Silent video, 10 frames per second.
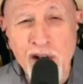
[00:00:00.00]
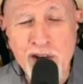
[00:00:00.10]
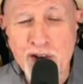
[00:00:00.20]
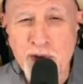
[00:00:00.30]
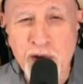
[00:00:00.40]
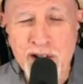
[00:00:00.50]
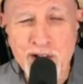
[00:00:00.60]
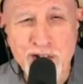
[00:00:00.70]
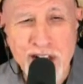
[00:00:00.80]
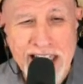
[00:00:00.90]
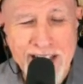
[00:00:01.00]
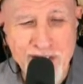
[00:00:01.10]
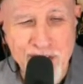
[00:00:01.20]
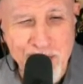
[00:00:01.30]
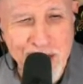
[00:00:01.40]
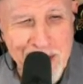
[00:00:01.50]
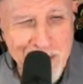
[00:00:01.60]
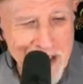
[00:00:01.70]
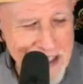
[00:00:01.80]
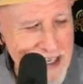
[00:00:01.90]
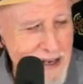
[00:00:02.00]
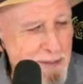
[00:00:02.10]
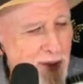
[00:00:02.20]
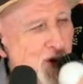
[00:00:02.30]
when you sing, sometimes that happens.